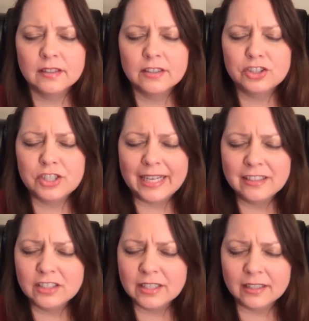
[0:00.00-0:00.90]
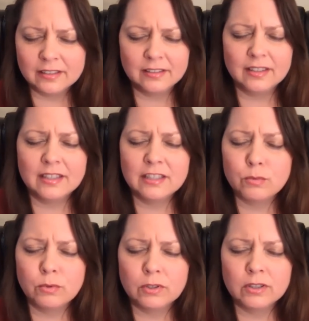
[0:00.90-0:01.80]
changing this
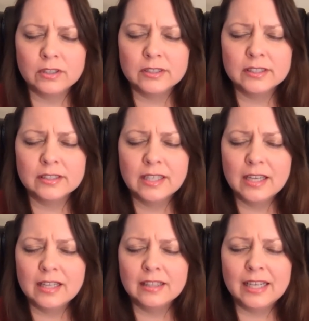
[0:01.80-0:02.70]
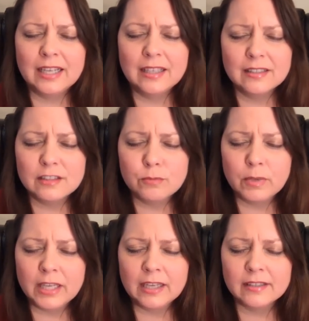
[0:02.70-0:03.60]
world, letting this
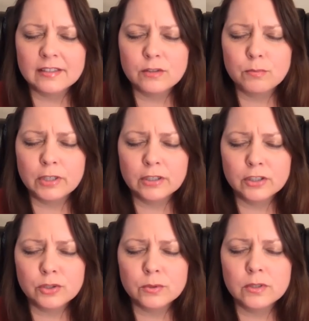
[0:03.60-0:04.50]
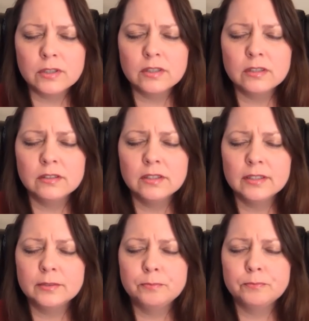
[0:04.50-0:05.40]
be a spiritual
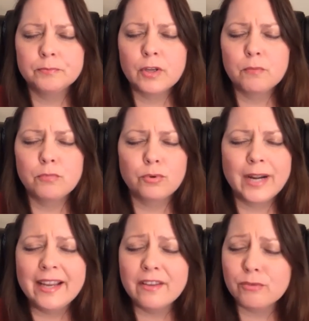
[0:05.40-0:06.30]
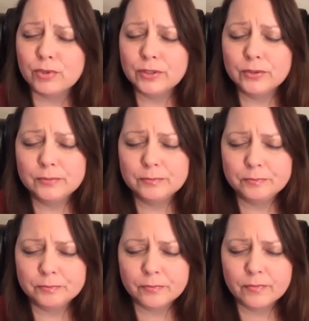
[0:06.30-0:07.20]
breakthrough,
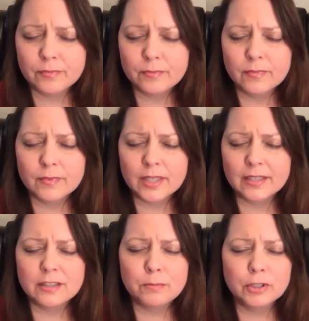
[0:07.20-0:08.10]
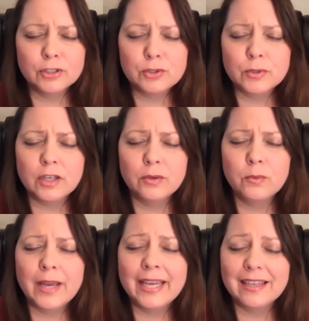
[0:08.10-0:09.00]
a spiritual
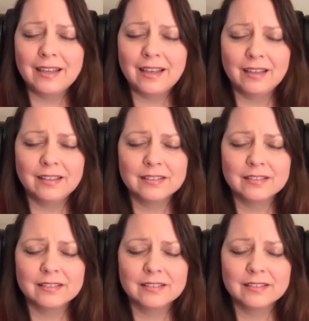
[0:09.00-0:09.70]
awakening.